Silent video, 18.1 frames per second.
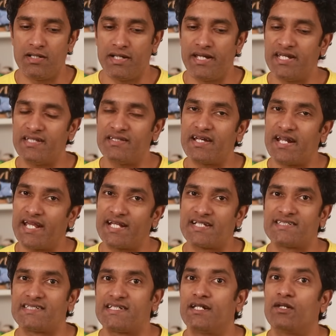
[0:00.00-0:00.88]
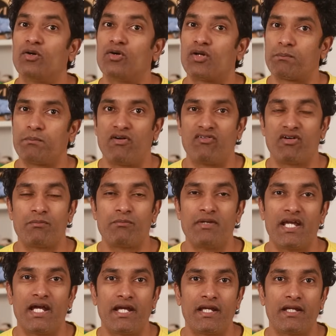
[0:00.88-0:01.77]
either Excel or Power
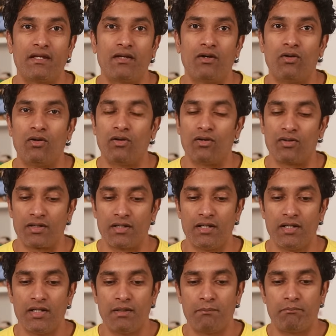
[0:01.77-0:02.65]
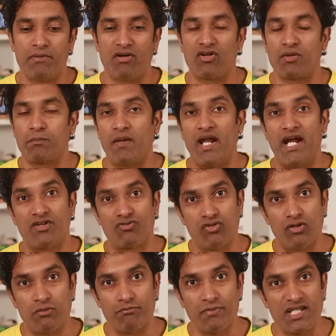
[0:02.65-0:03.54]
BI or Power
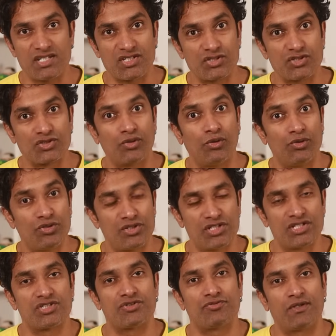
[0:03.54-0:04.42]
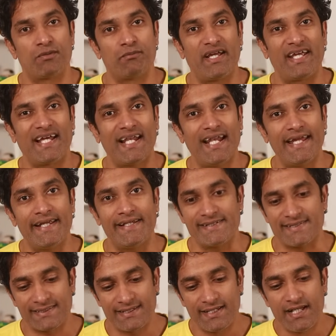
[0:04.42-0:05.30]
Platform based solutions for my
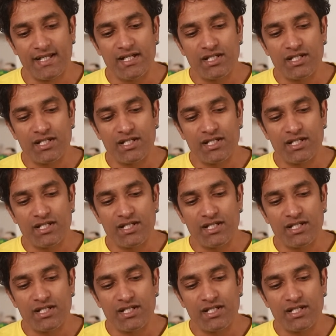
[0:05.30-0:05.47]
clients.